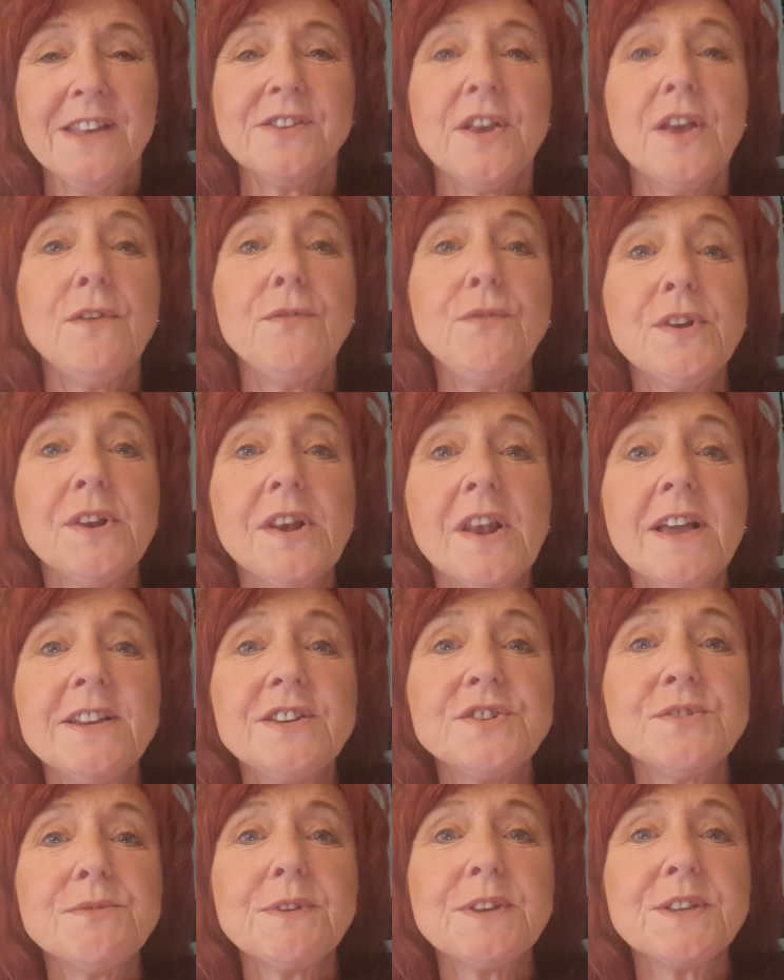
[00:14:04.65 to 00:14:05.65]
So if you'd
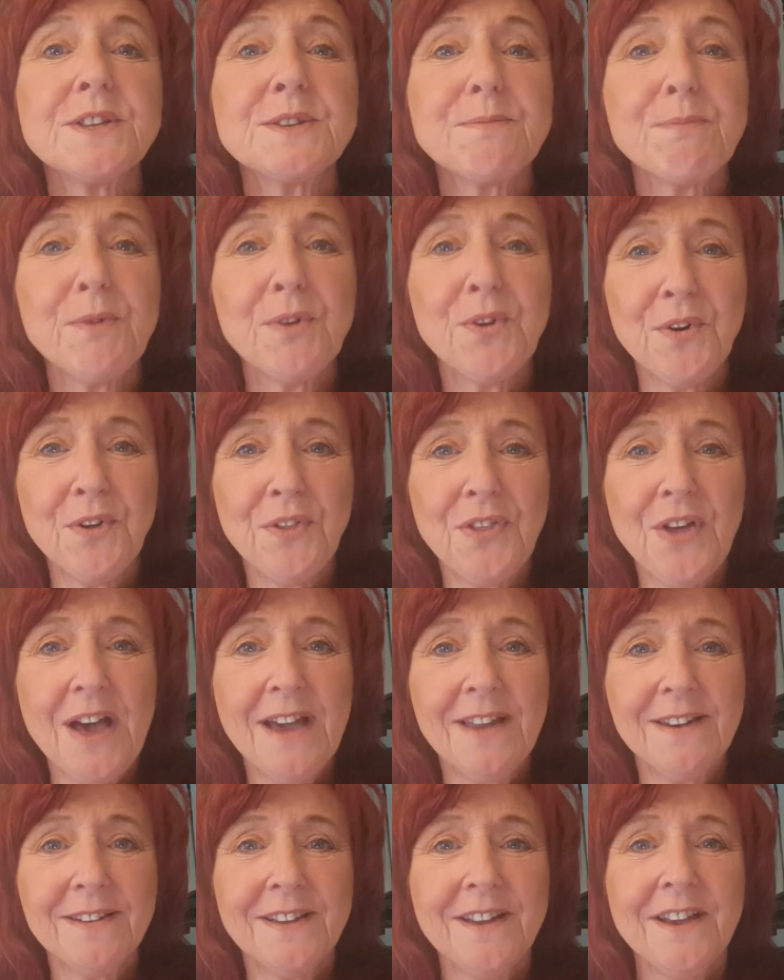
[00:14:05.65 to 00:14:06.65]
like to explore
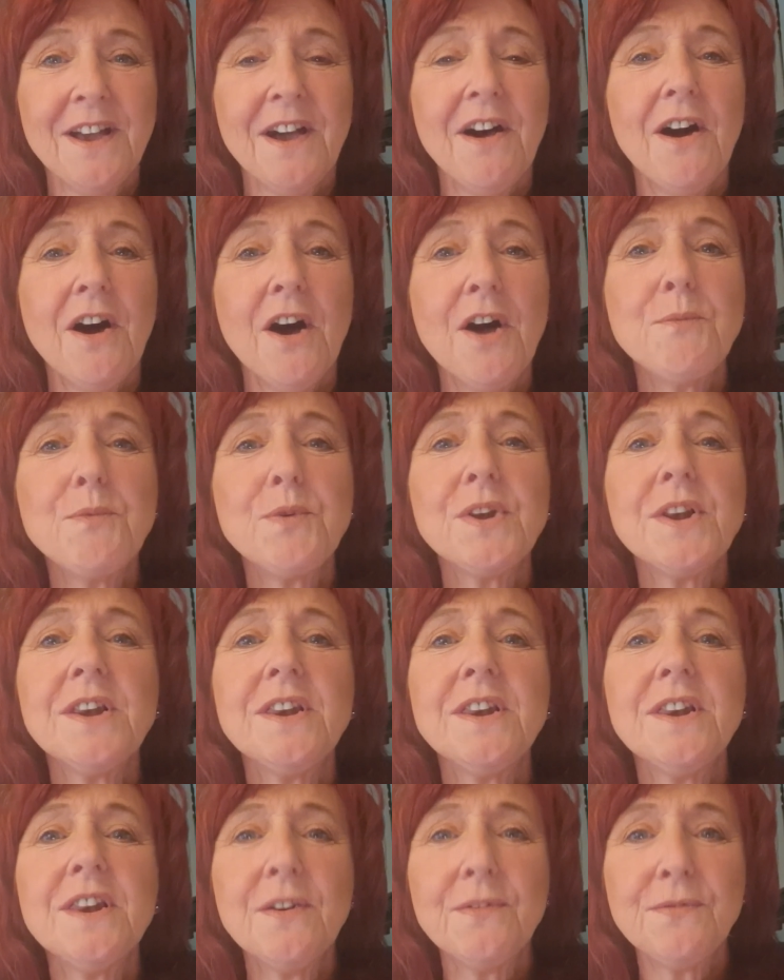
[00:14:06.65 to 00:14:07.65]
that, I would
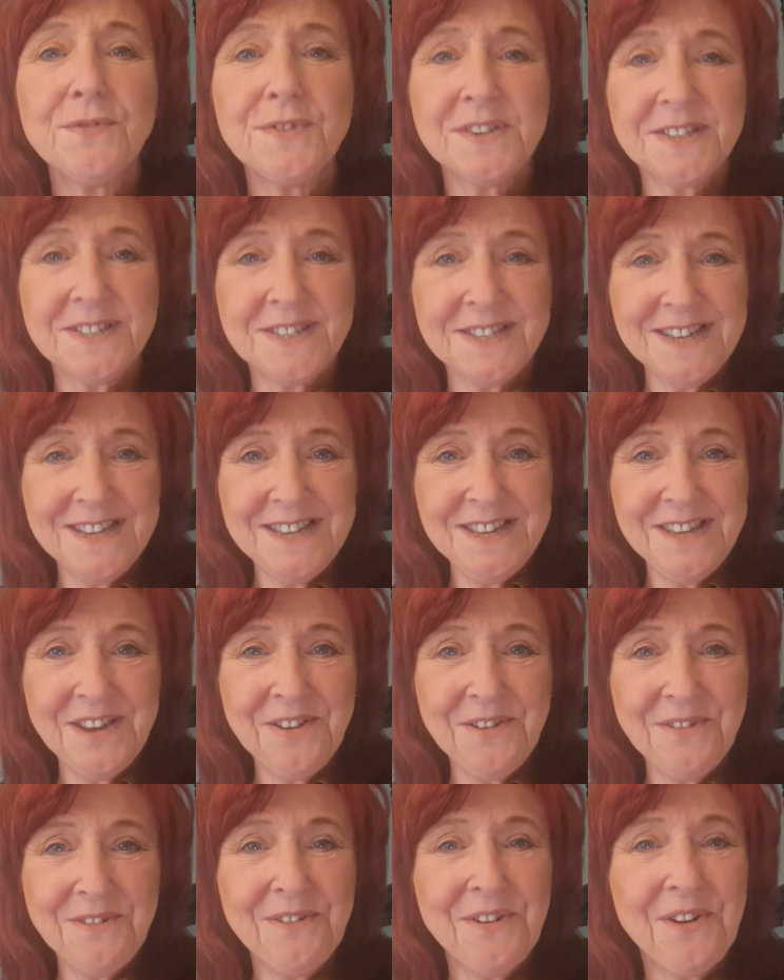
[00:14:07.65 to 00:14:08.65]
love to see
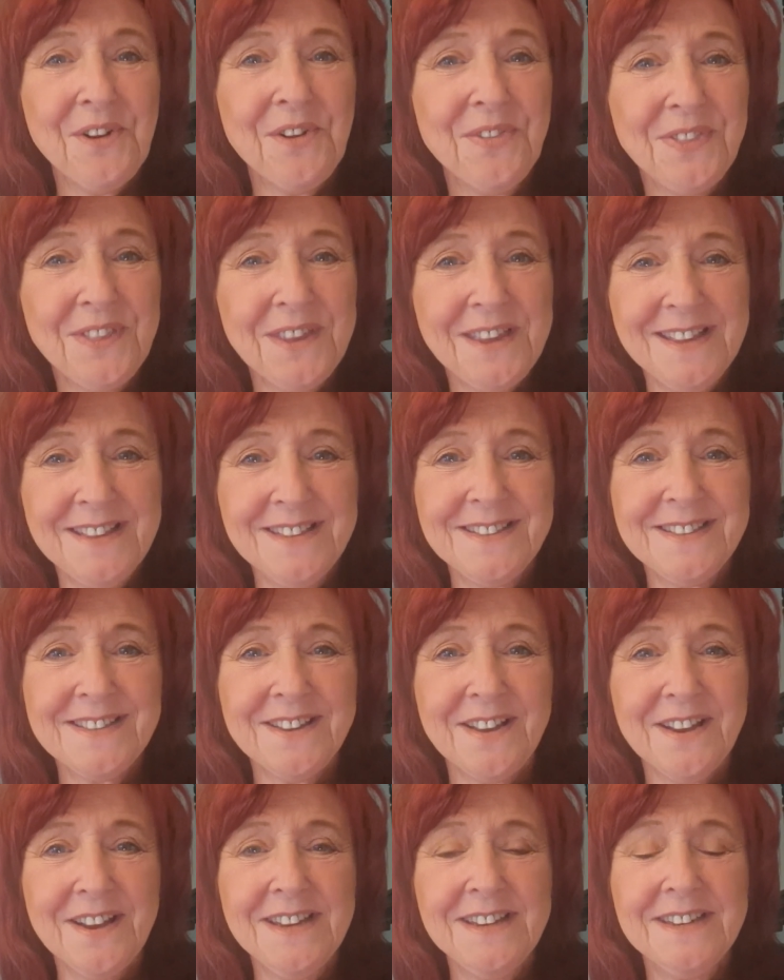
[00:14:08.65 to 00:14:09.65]
you on the
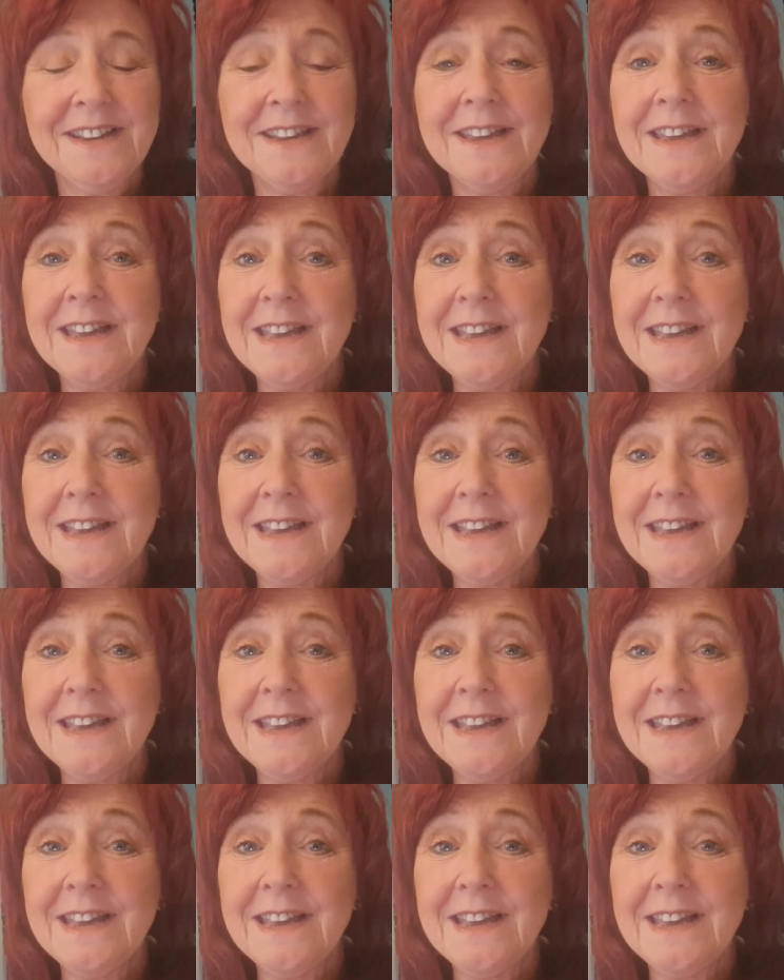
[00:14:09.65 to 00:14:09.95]
inside.